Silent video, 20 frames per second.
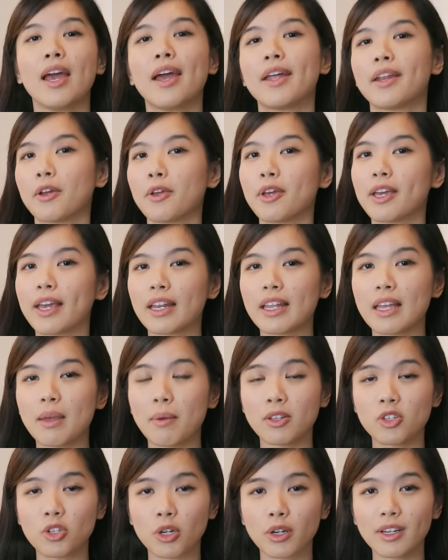Now you can
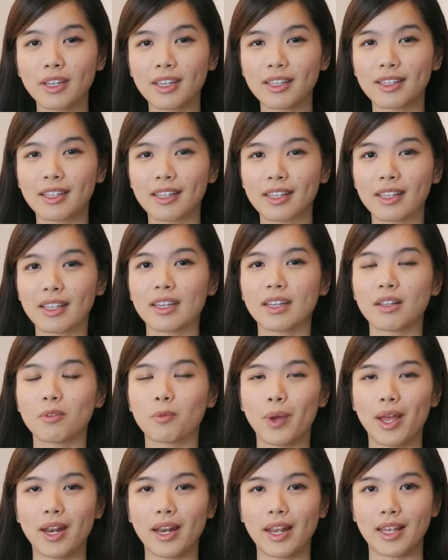enjoy this dessert
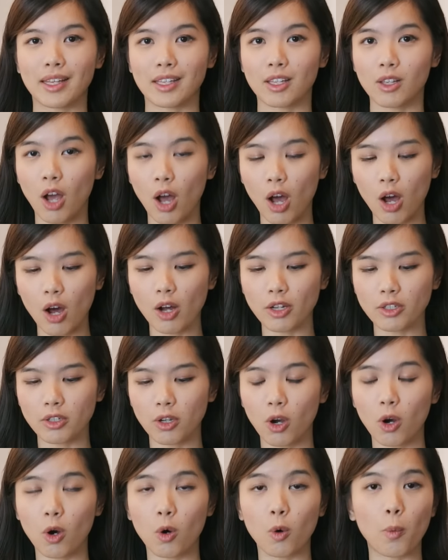when it's hot
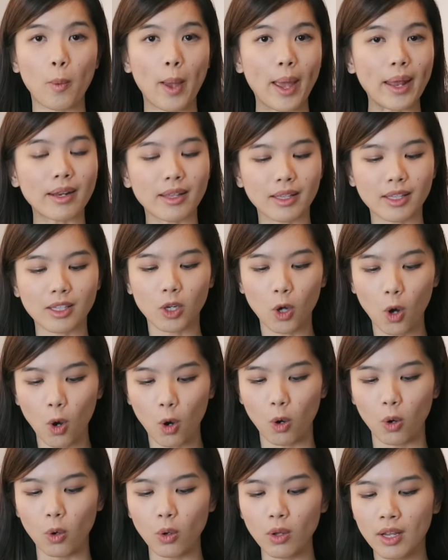or when it's
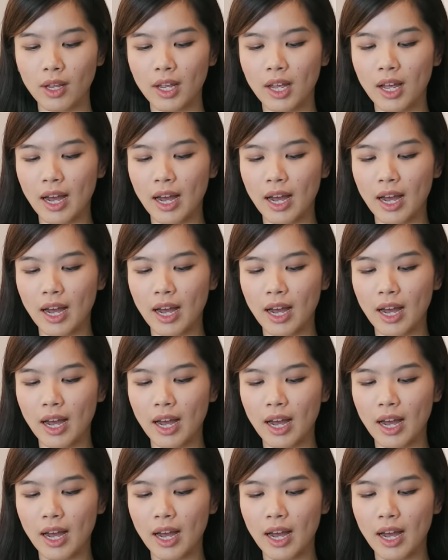cold.